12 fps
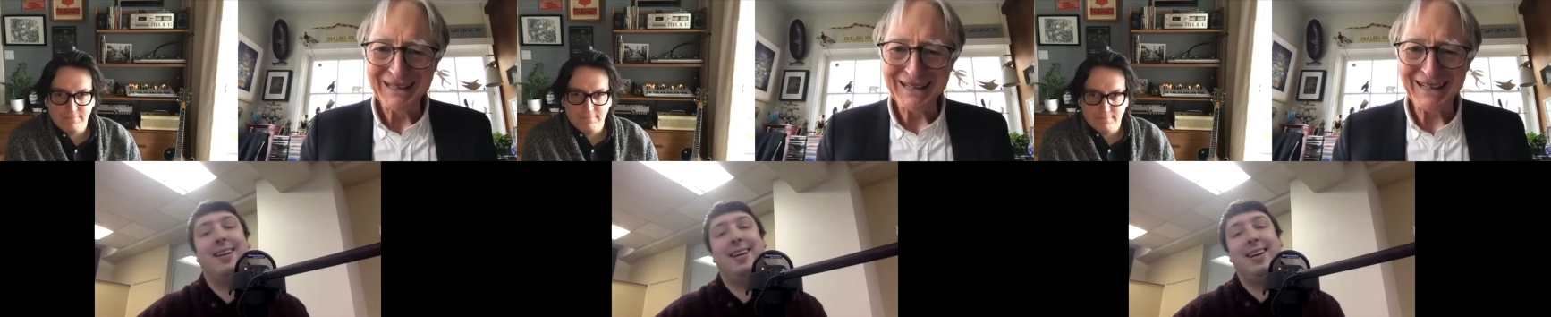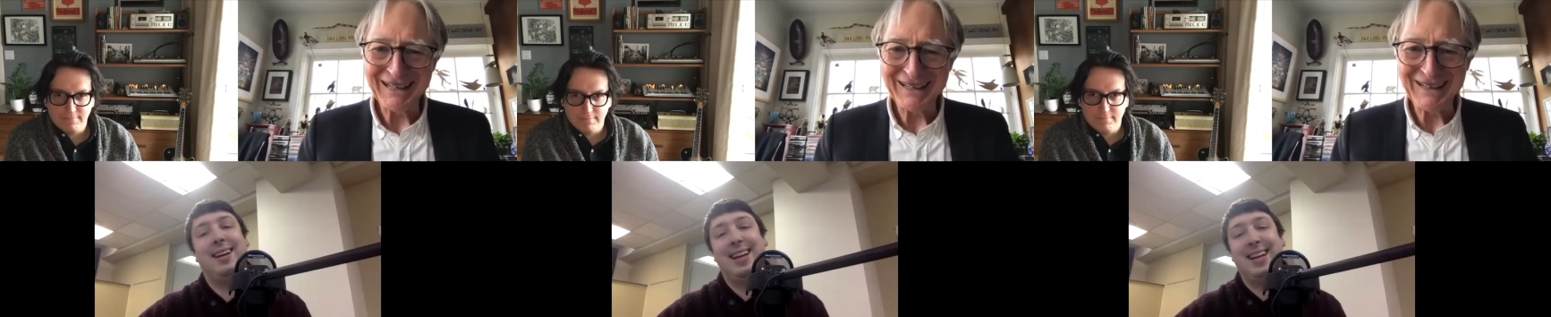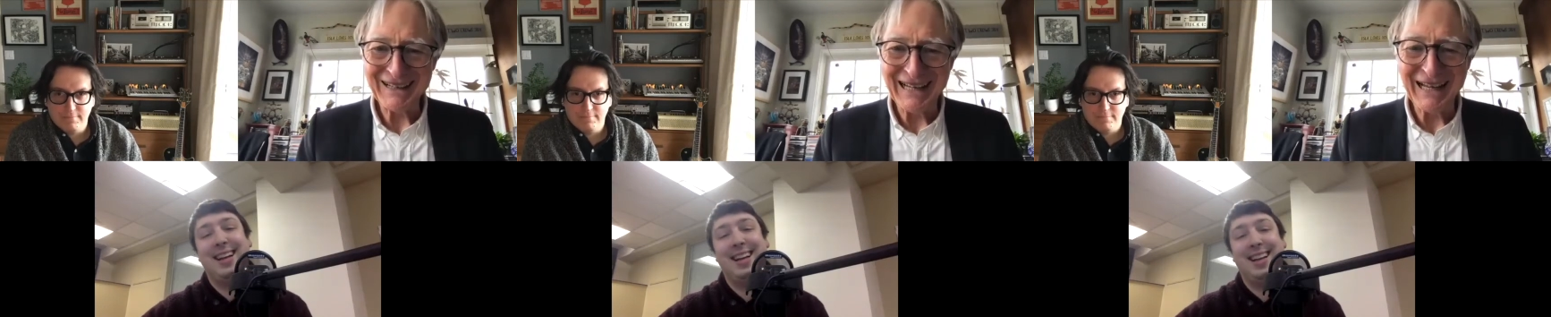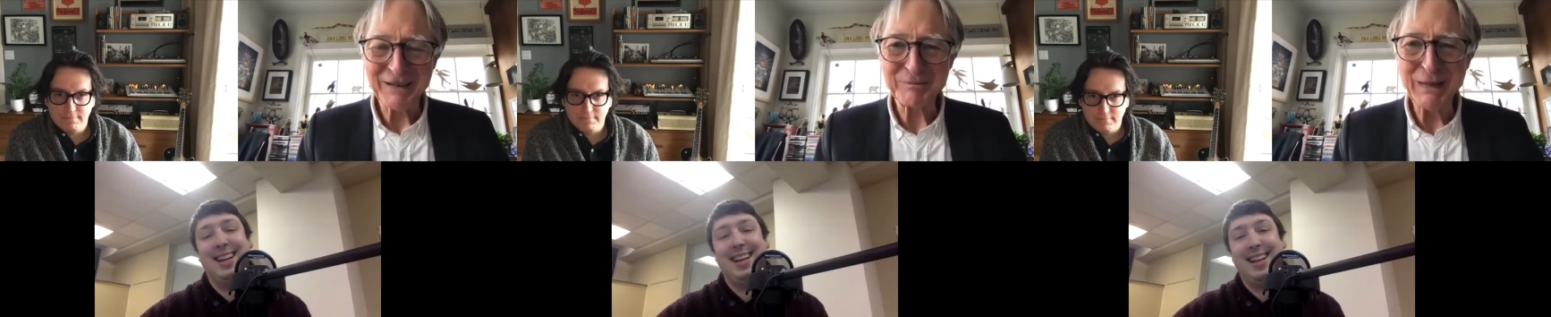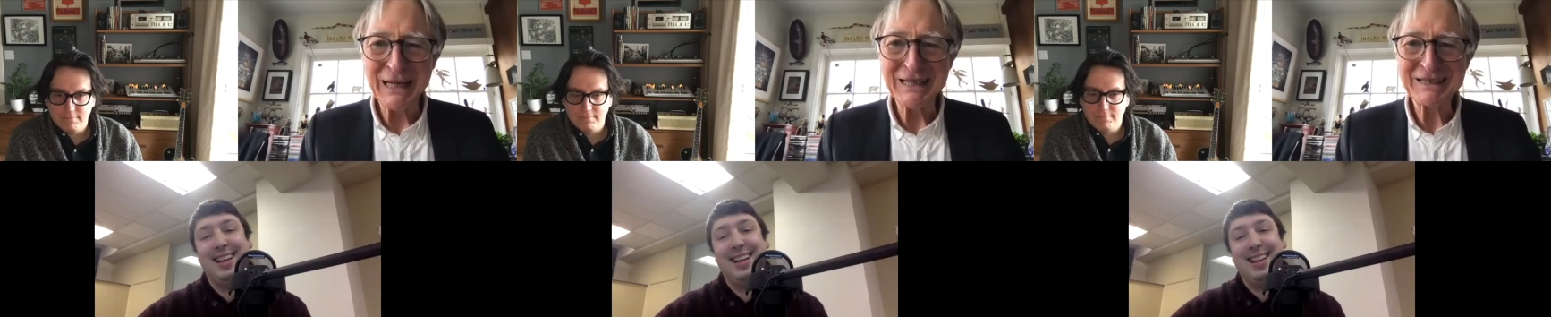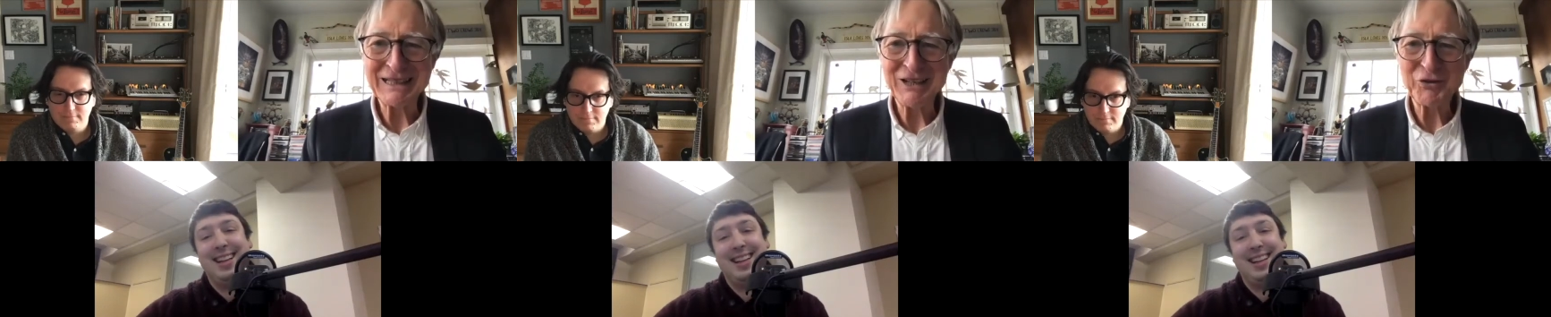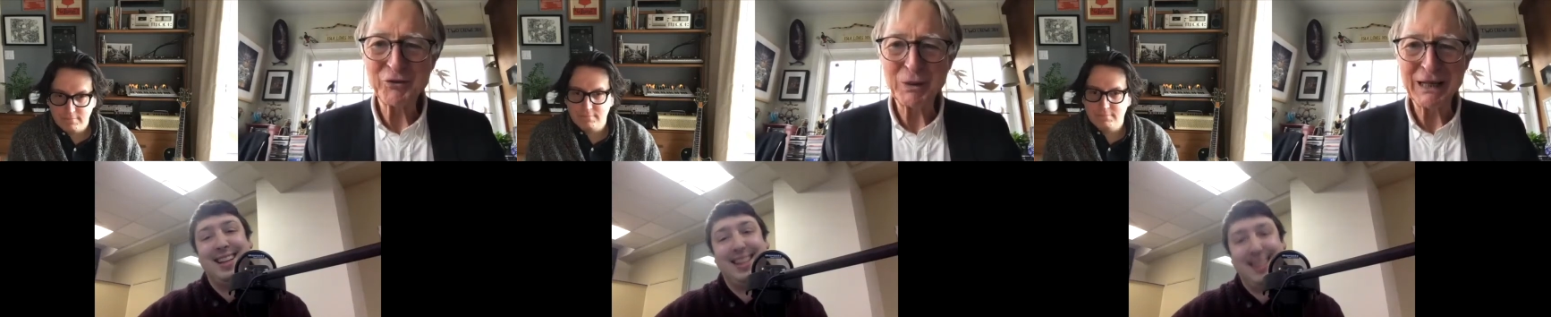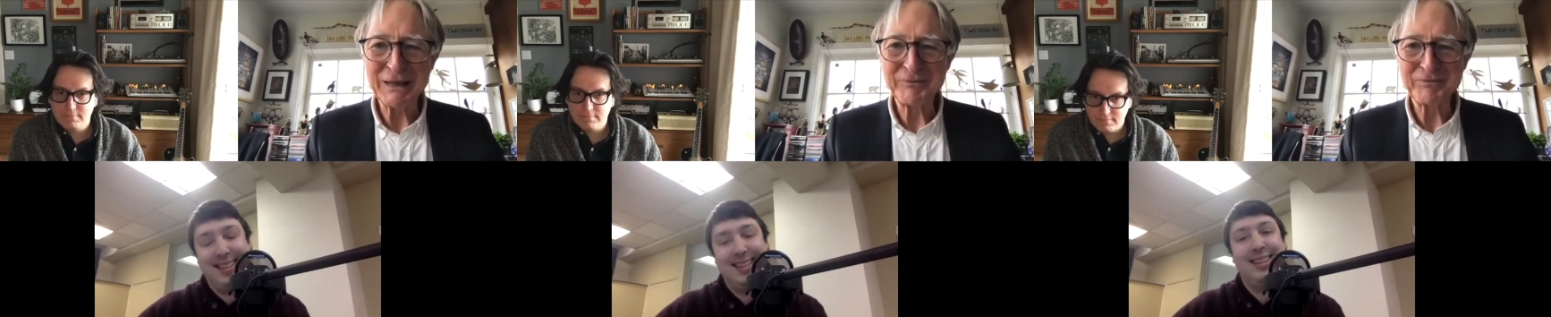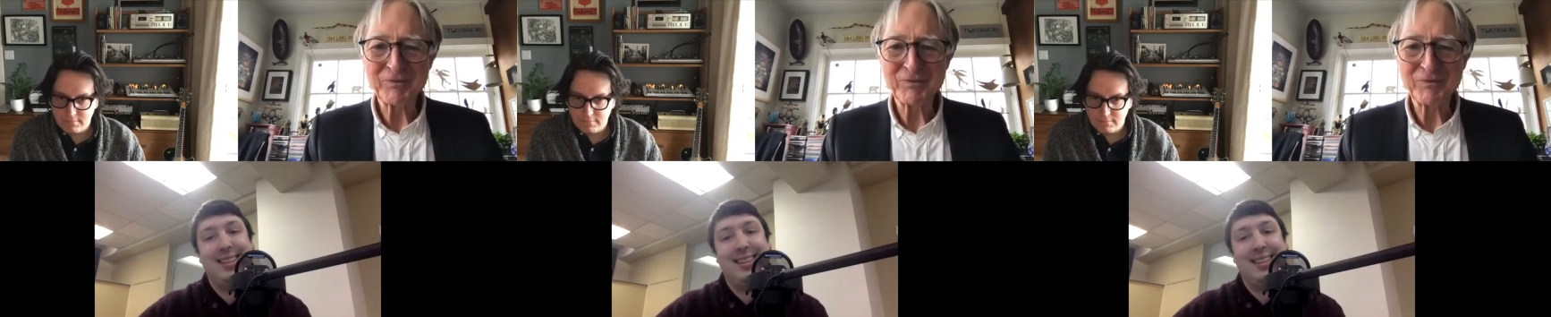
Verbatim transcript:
Speaker 1: uh, at maine and kingsway